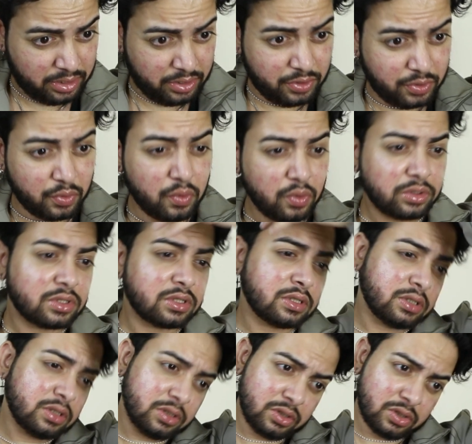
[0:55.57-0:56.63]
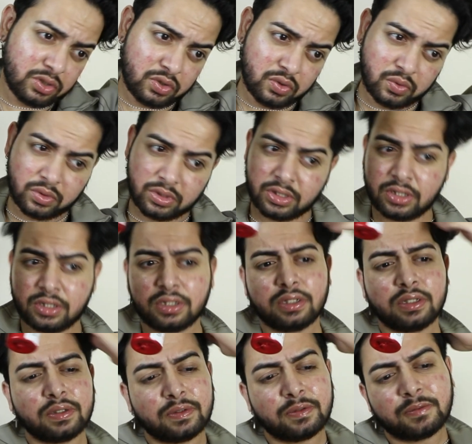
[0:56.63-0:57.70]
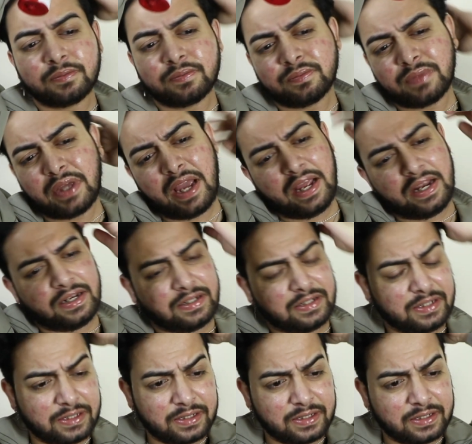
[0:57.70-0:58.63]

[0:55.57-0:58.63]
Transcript: roots to the end.